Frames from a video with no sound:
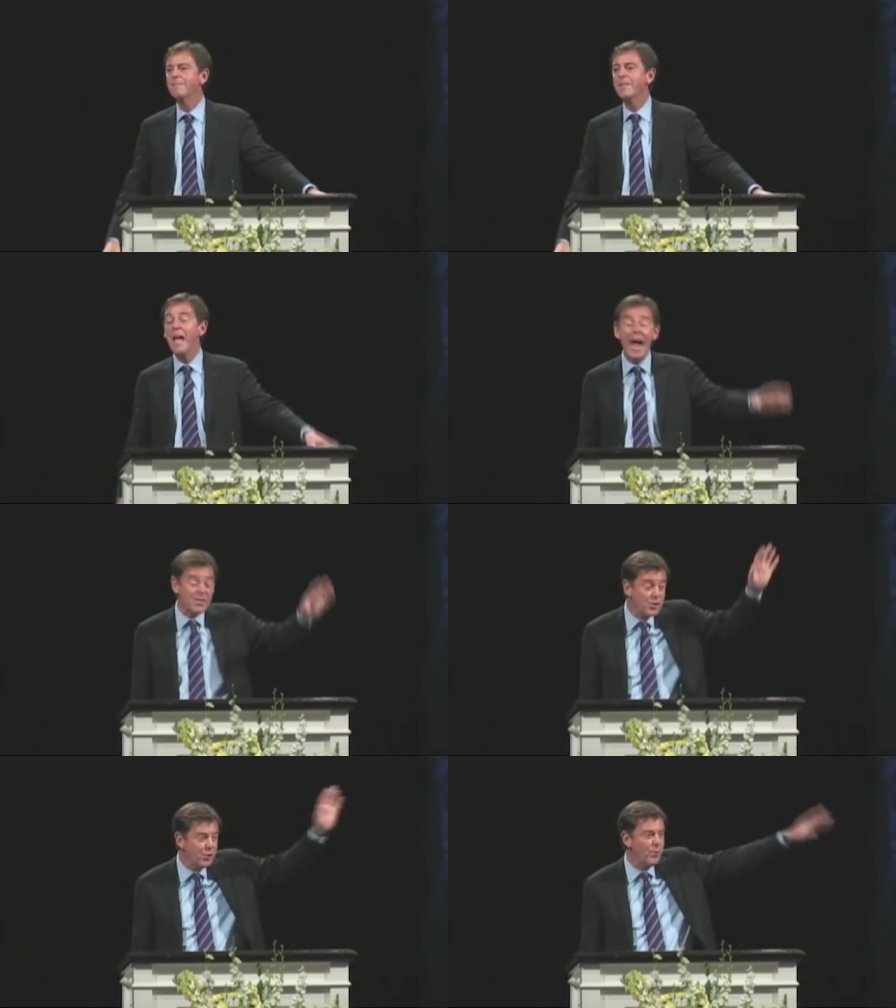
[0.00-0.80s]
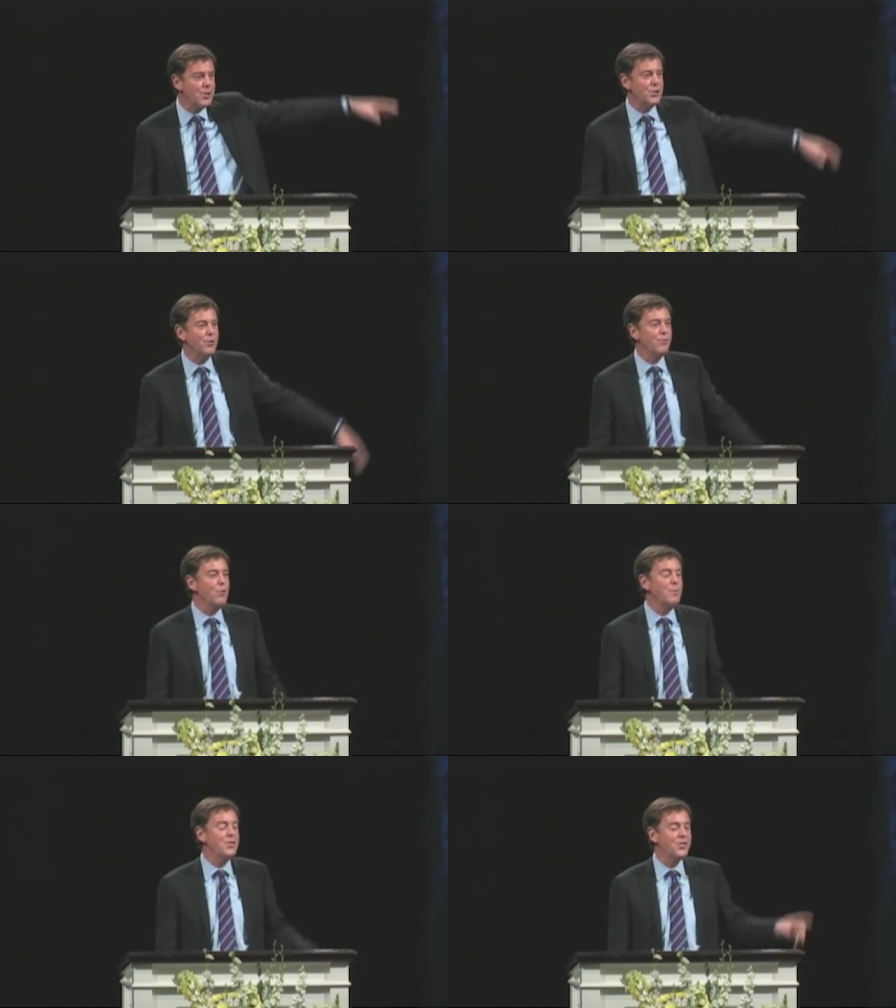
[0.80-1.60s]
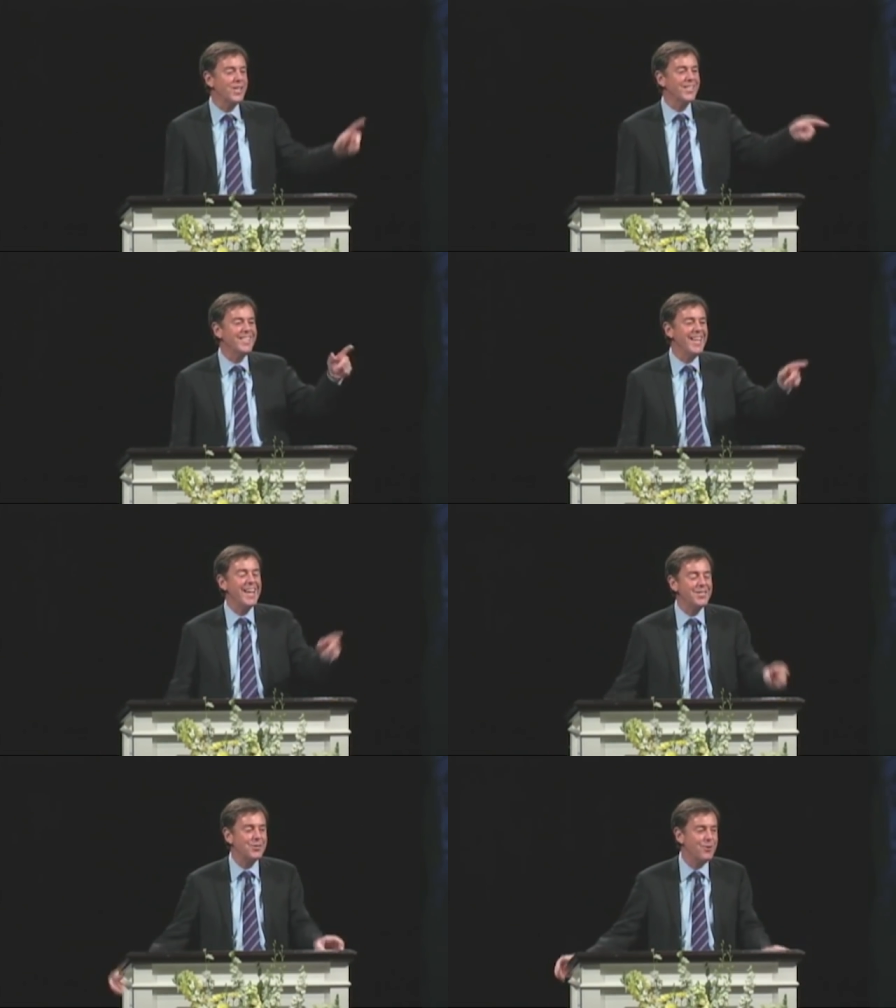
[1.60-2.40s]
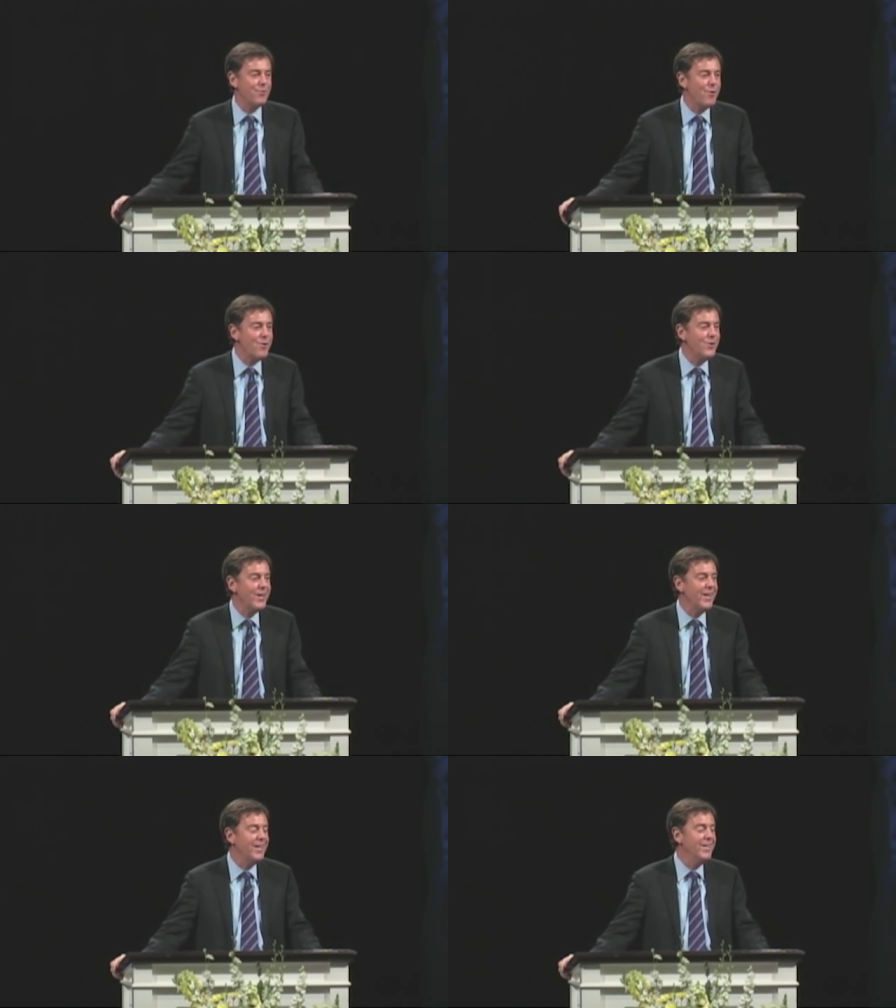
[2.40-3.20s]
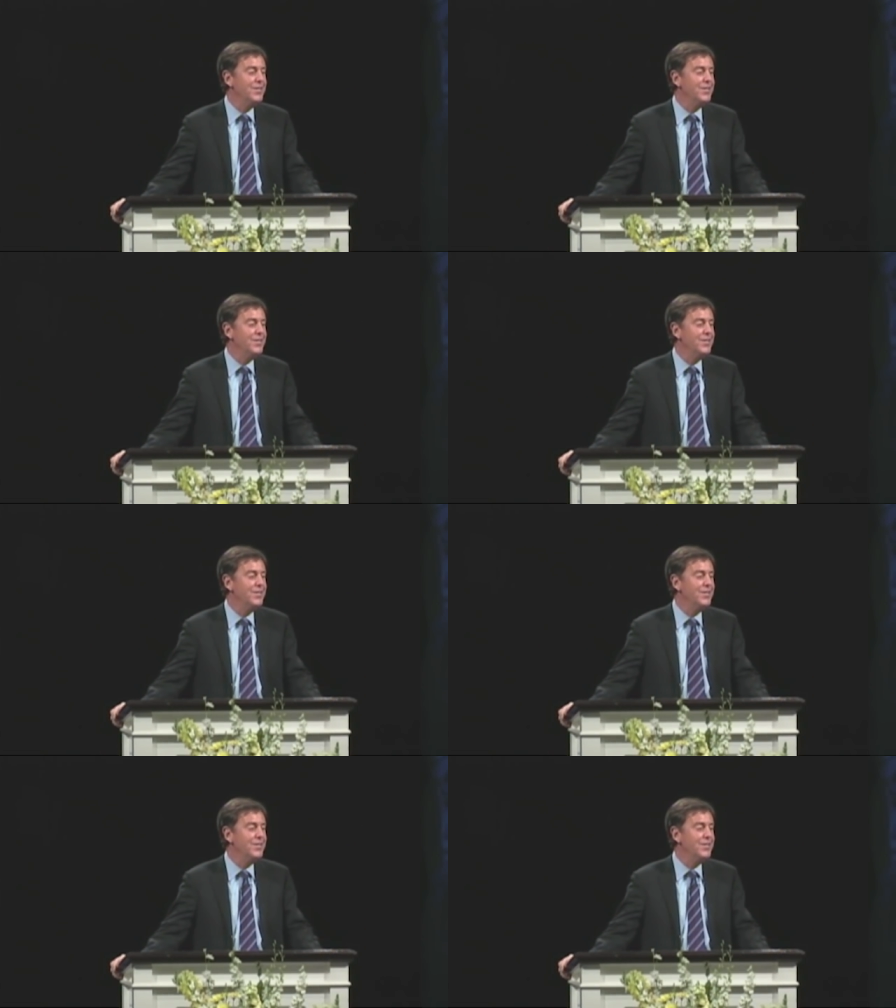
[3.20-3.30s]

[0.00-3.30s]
They ask the question of Romans 6 and they answer it wrongly.